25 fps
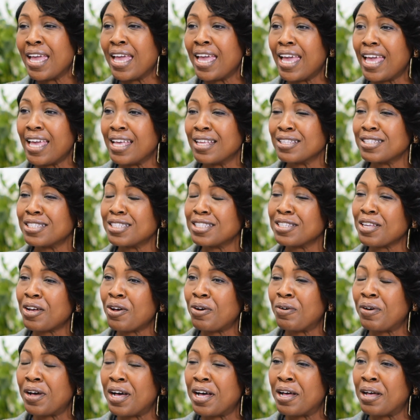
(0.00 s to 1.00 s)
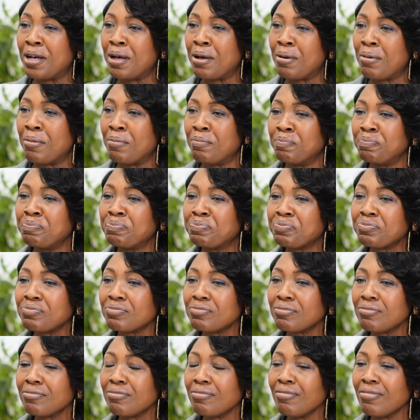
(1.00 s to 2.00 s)
And so
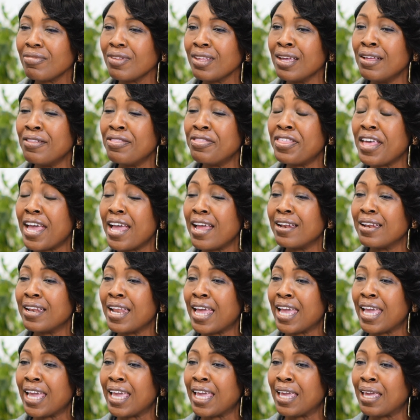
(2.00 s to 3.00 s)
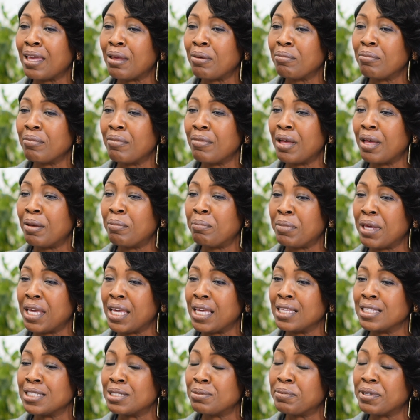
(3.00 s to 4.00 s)
that name
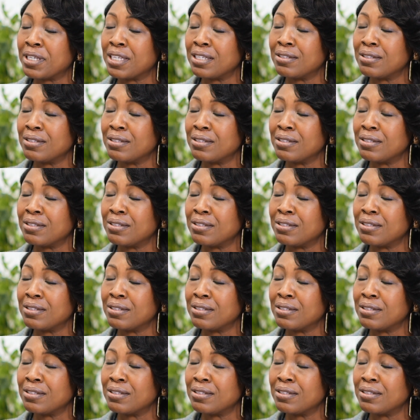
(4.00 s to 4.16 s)
means